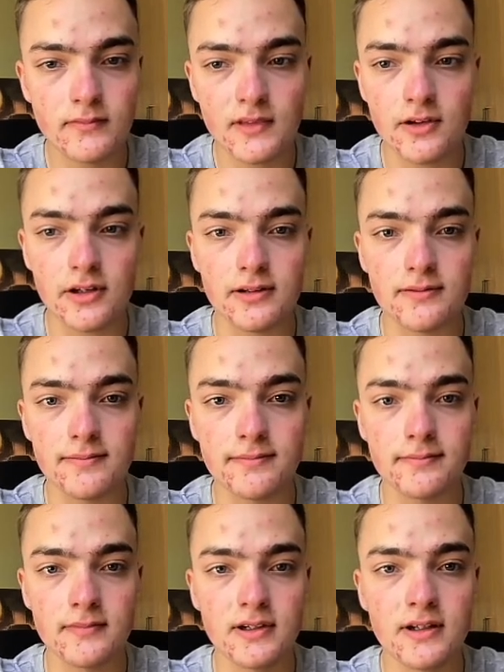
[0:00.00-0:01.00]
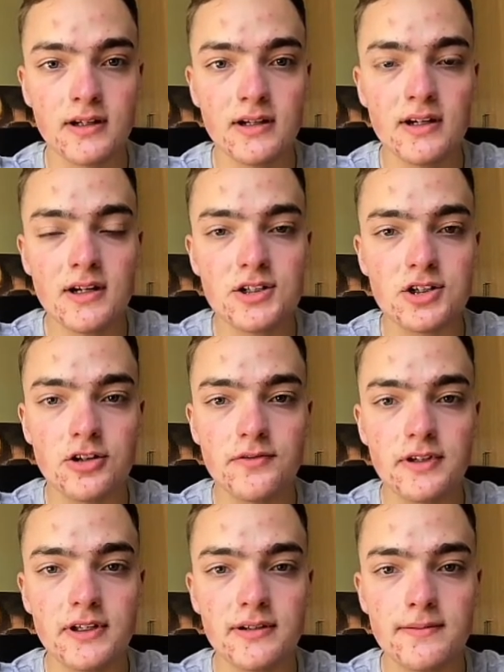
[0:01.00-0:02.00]
Okay. So over
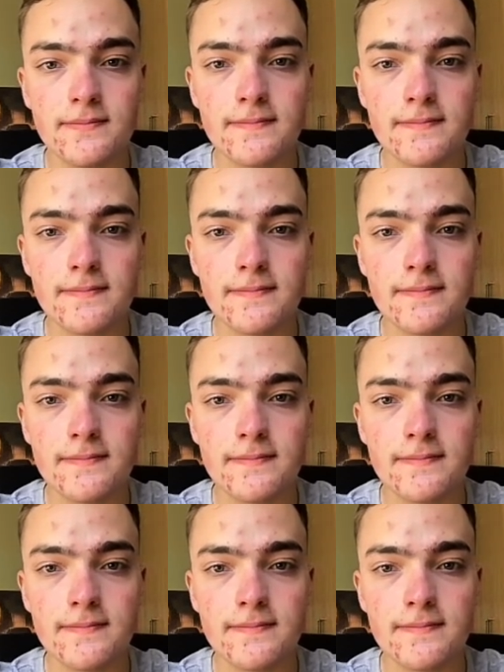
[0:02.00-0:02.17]
here,